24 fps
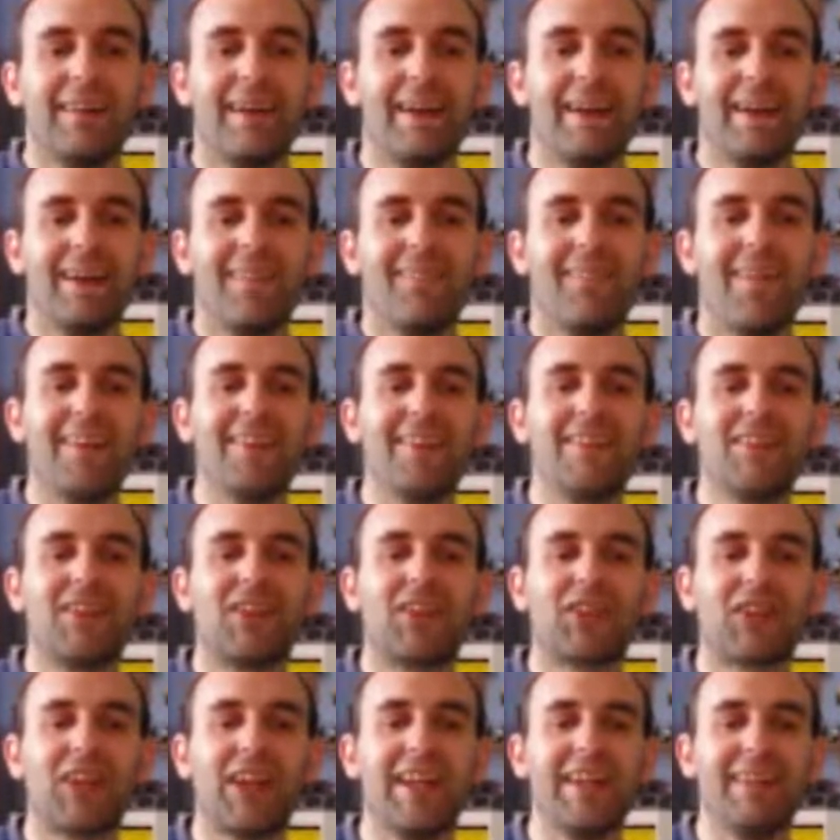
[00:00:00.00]
Yeah, when do you
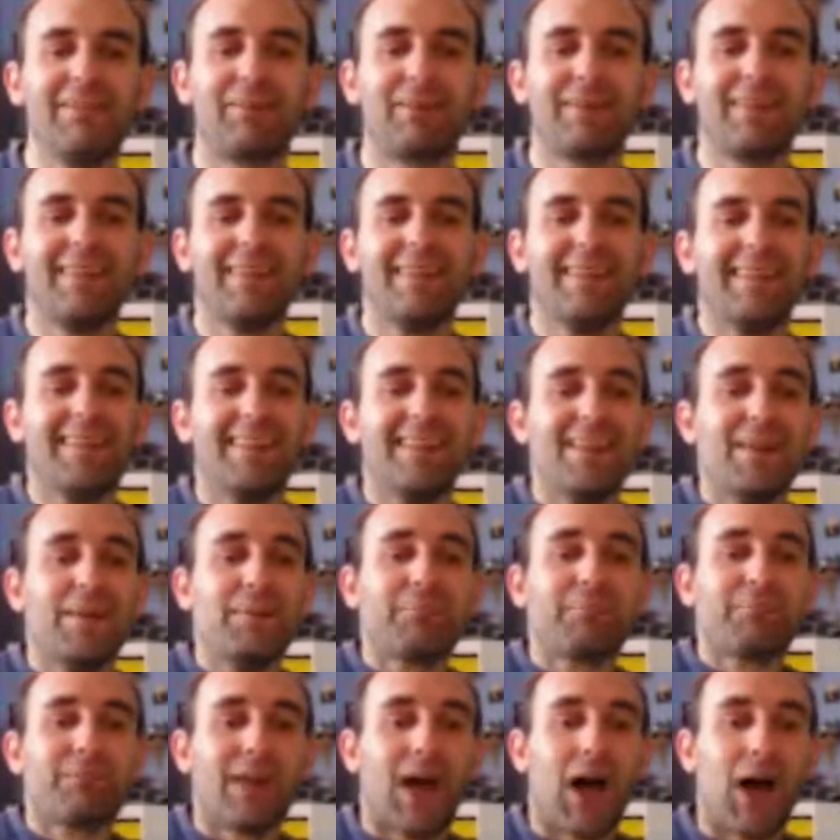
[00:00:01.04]
sleep?
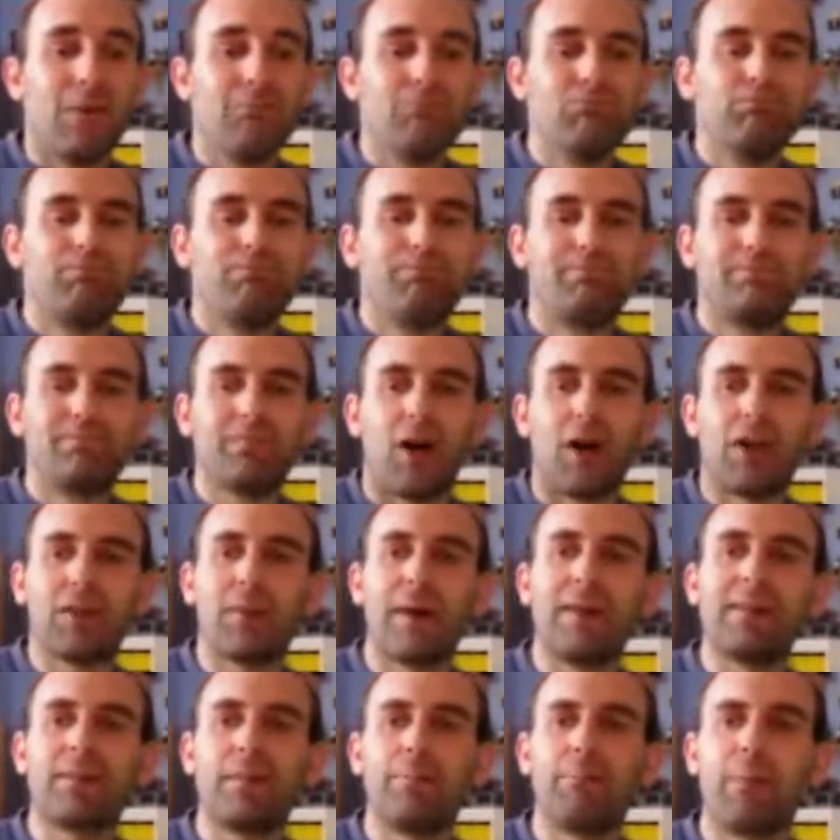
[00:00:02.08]
Um, I
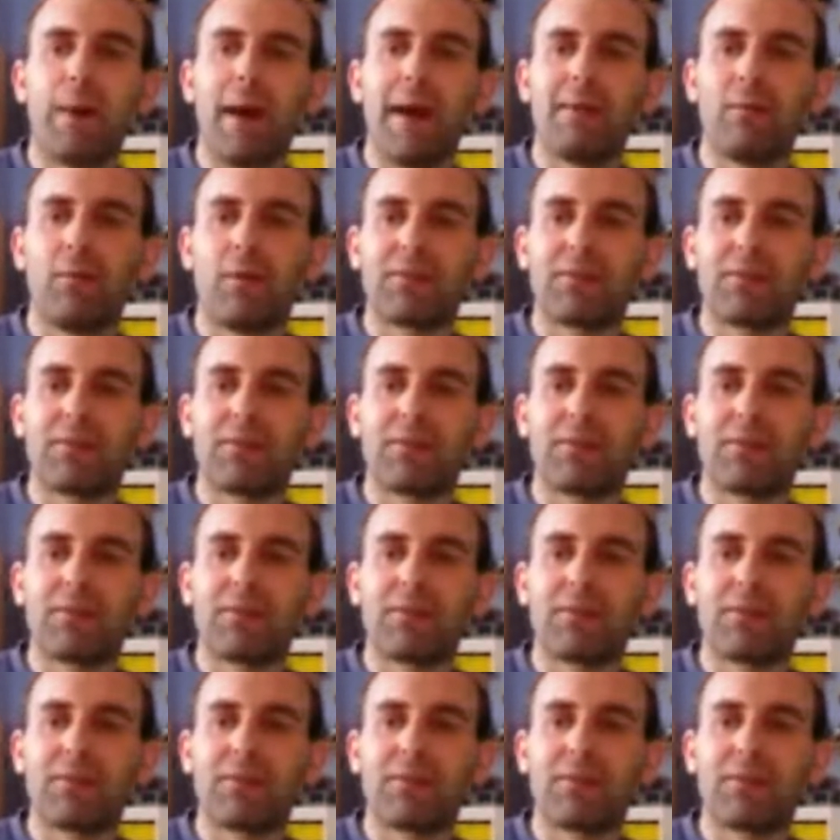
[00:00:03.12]
went to bed.